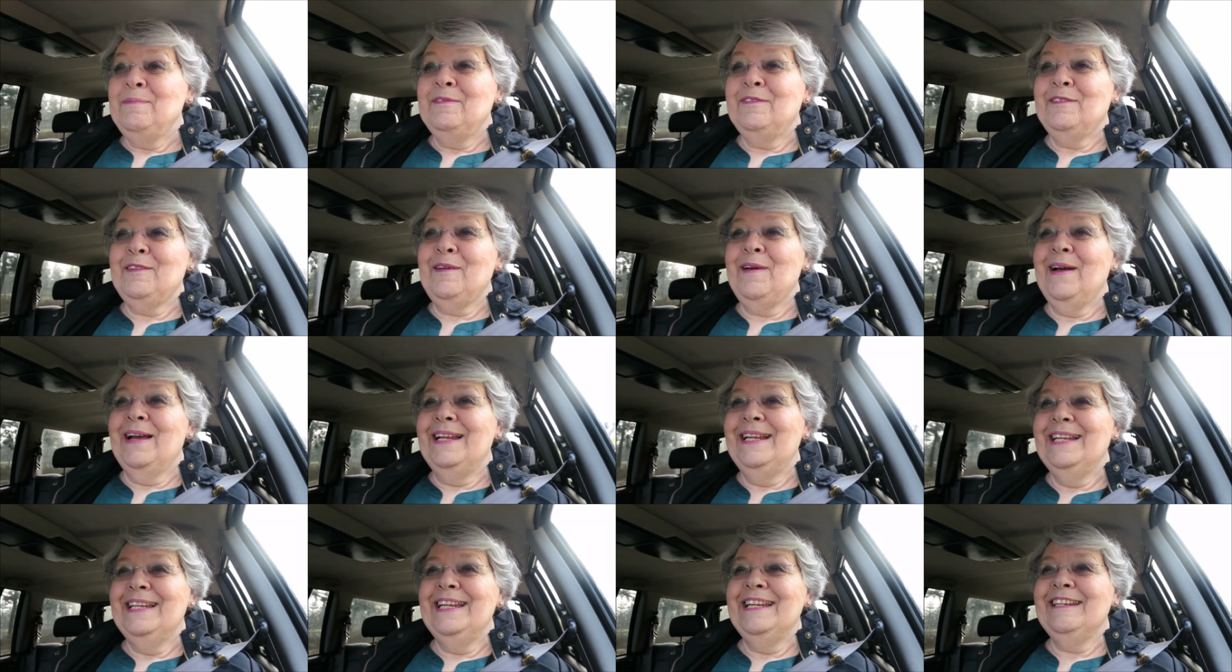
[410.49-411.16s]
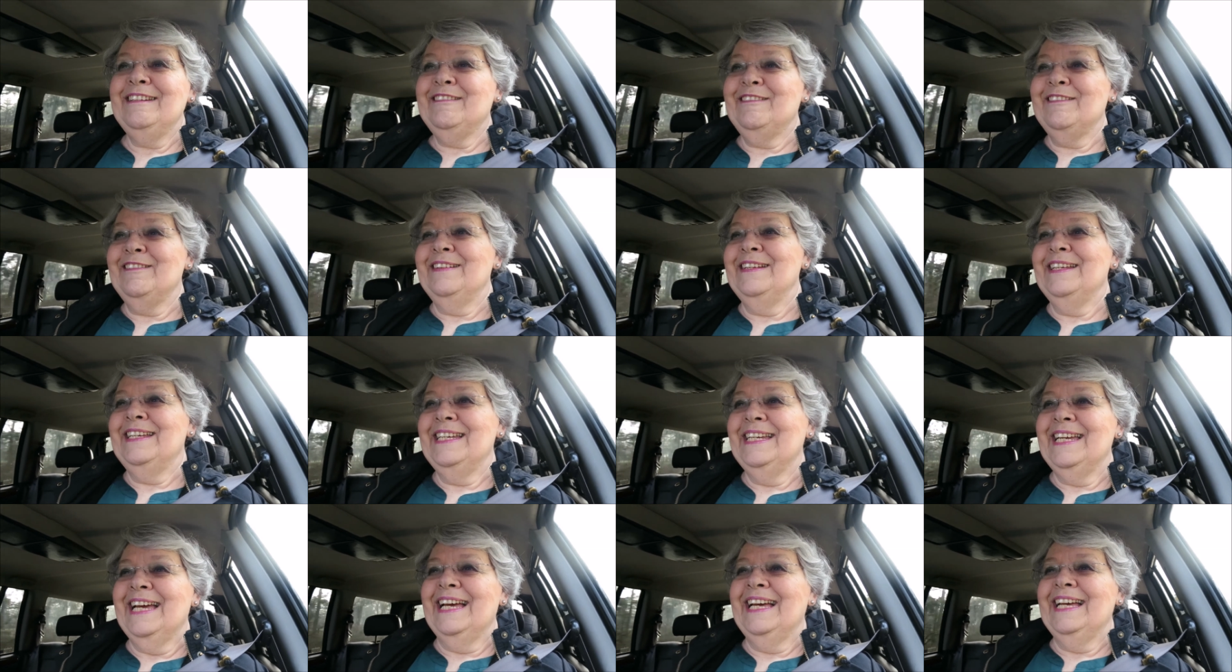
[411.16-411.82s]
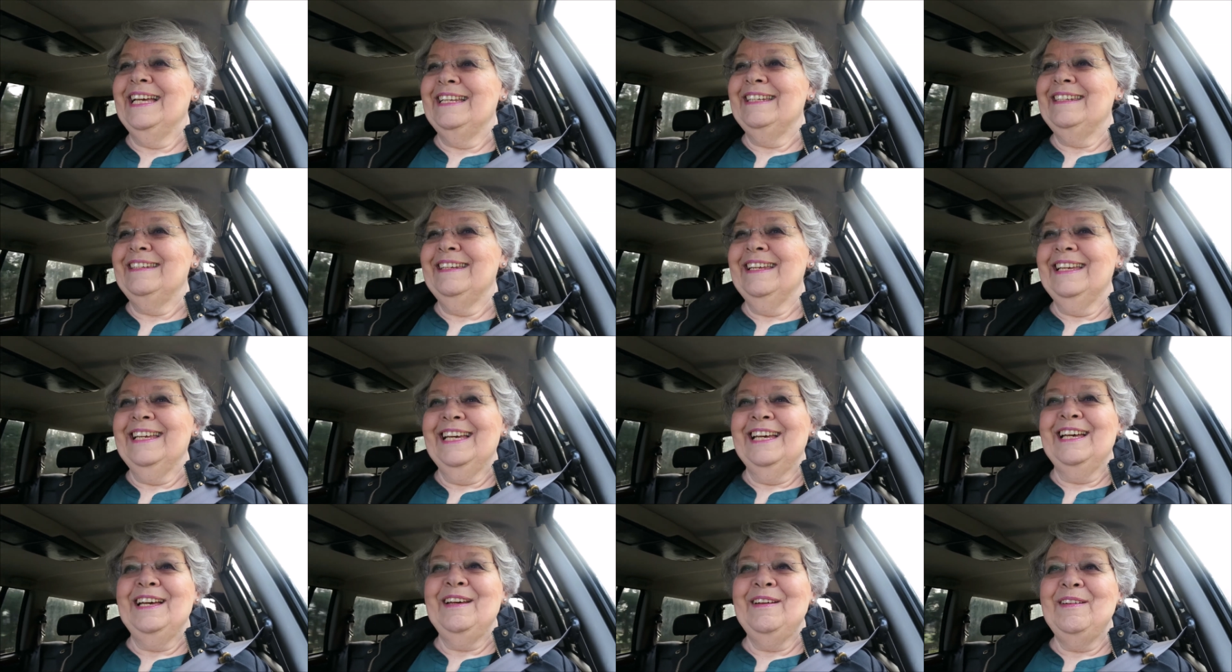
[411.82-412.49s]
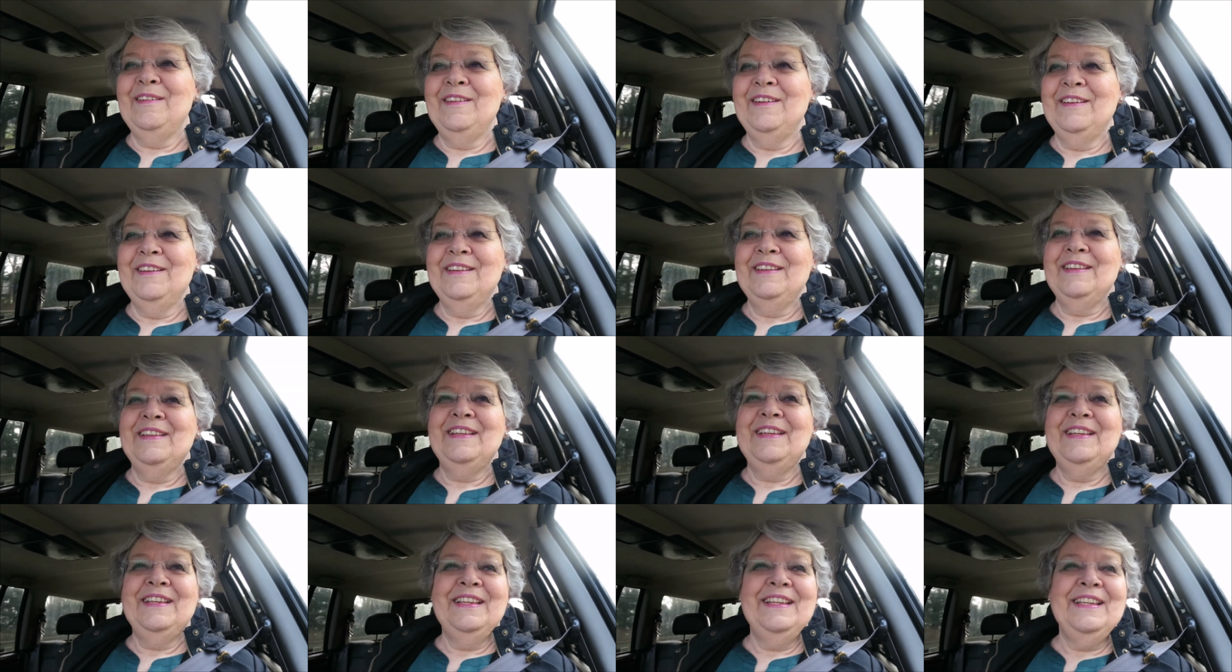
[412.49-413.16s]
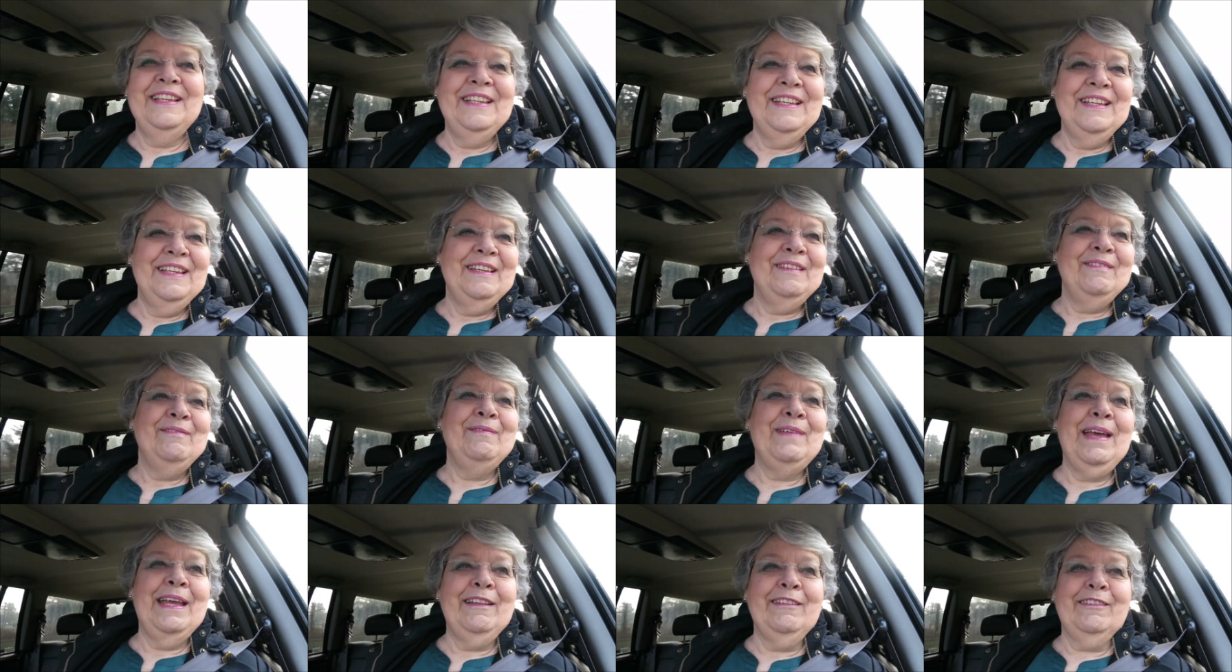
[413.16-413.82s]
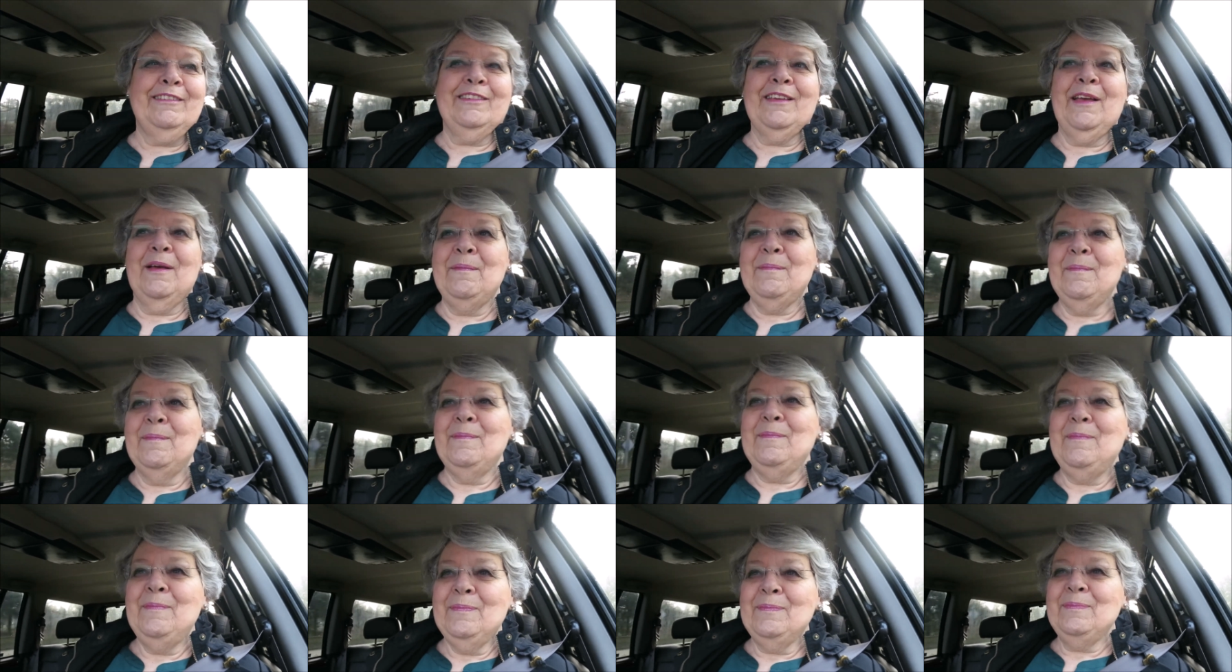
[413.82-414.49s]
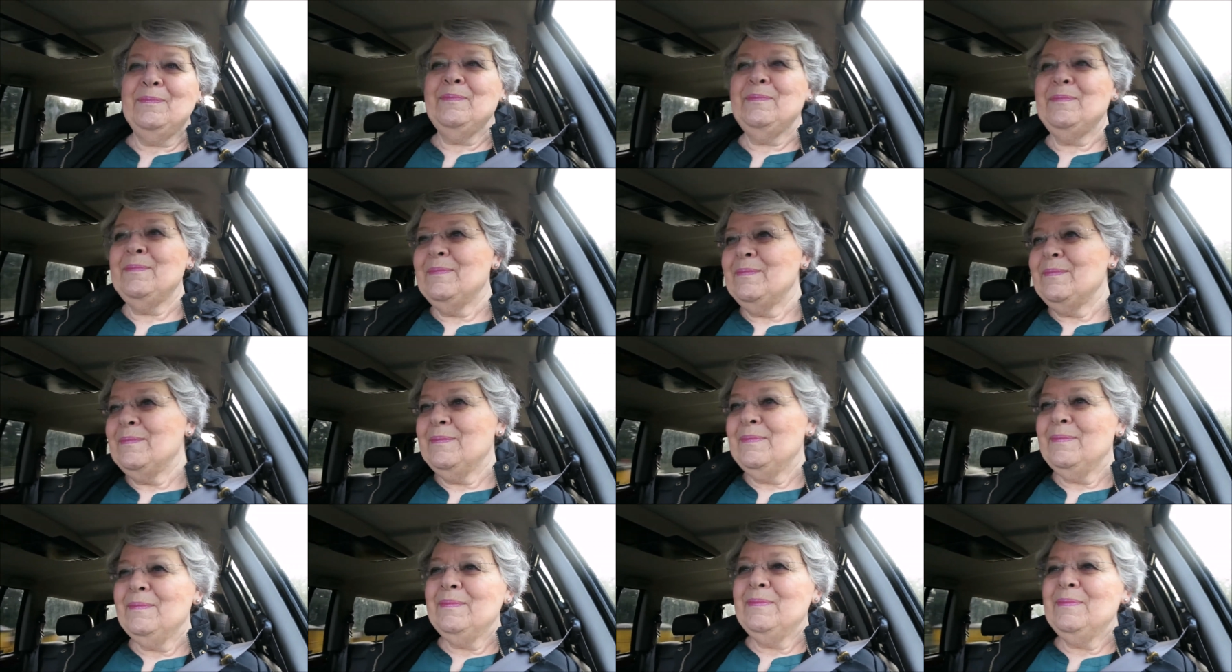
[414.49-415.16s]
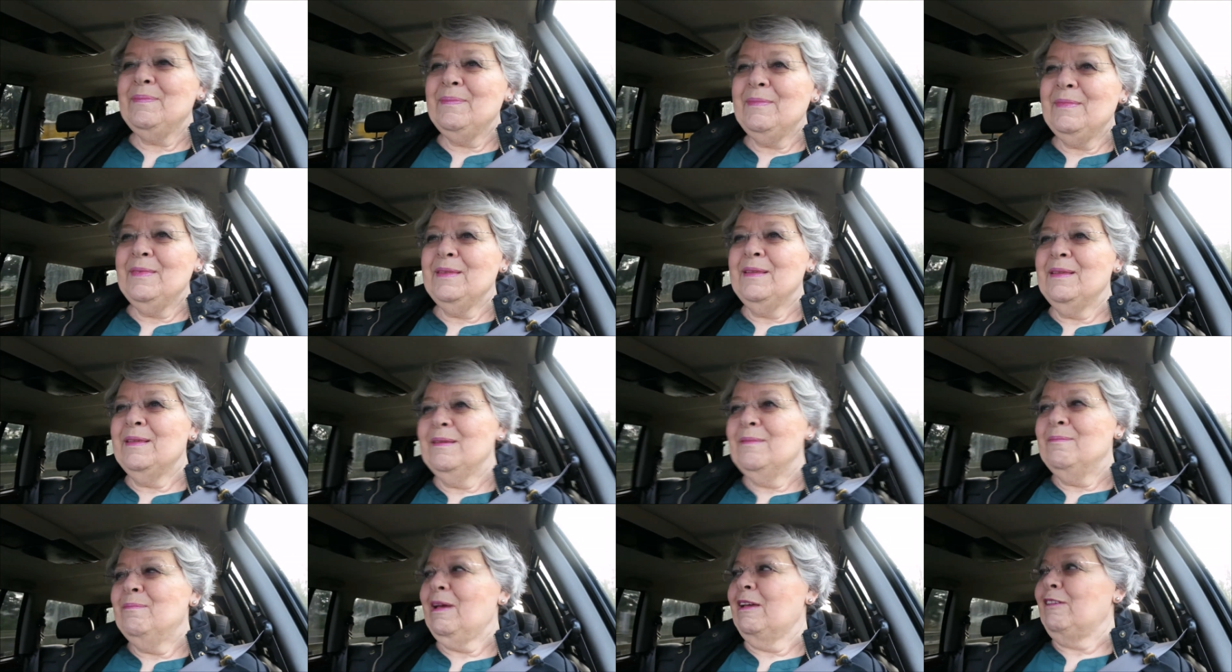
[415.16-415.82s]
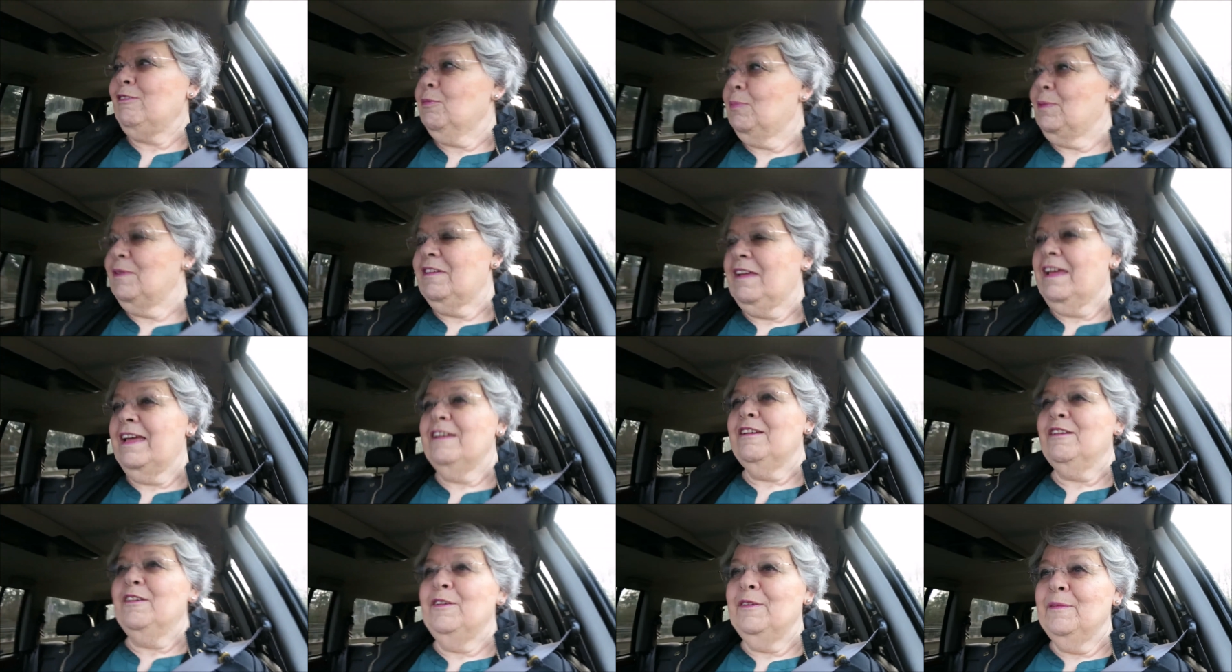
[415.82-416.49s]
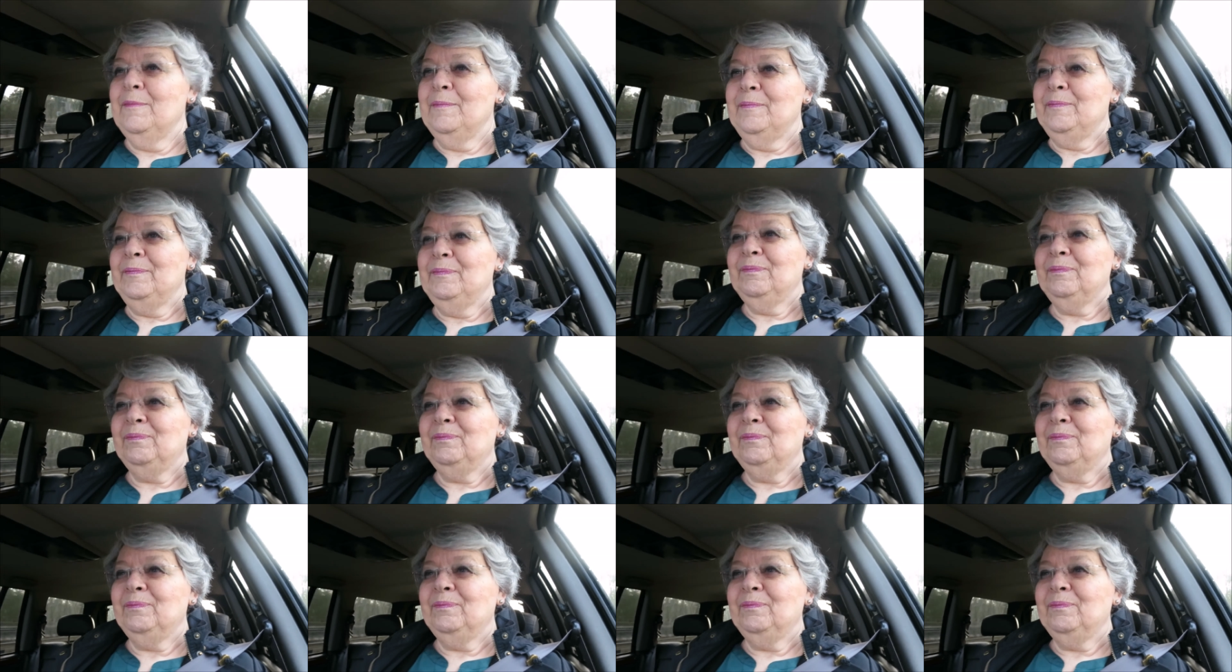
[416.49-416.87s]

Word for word: So I literally had uh, made some mashed potato